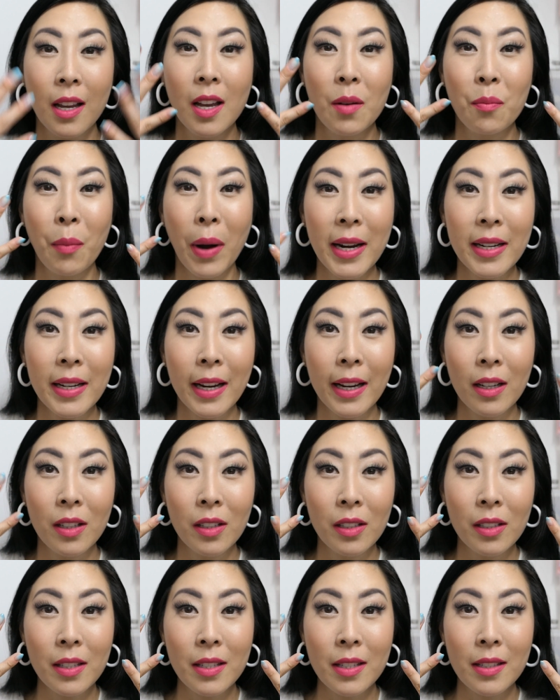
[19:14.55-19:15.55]
my
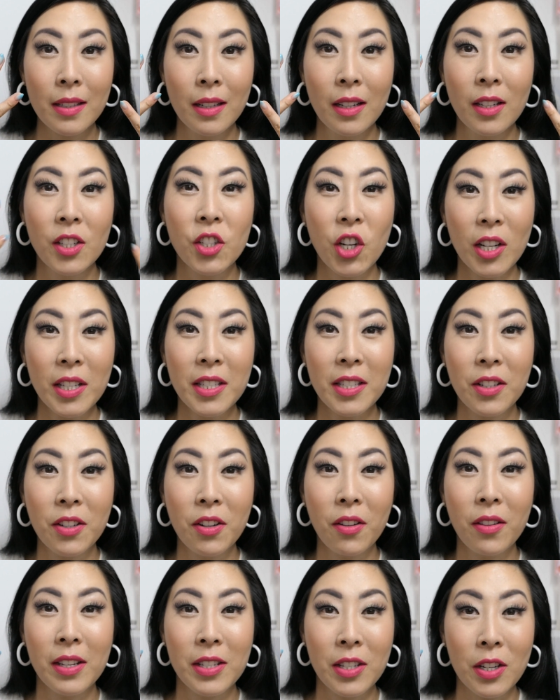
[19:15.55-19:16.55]
nails, just to
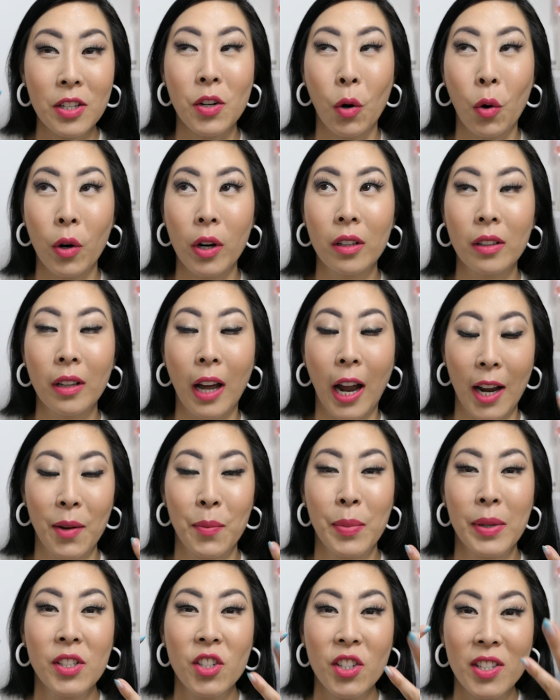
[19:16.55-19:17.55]
do this tutorial, I've
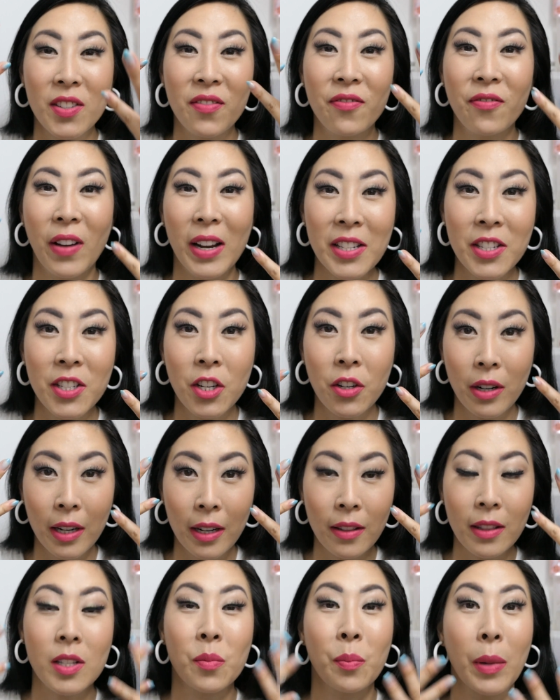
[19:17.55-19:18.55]
been just festering
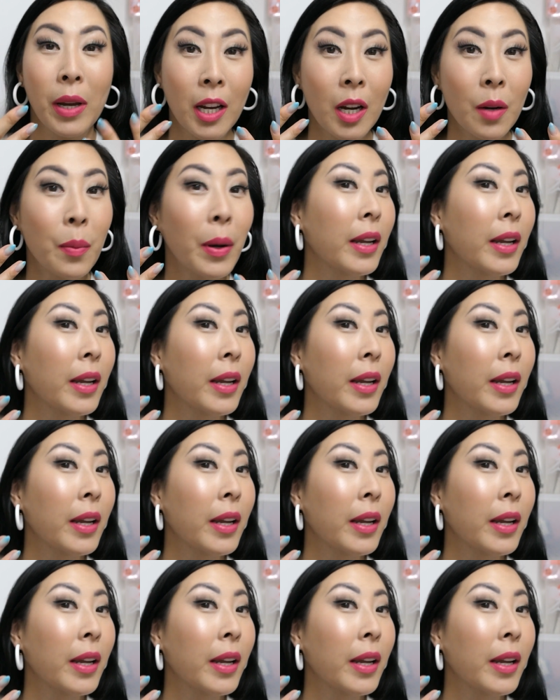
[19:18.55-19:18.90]
in this makeup.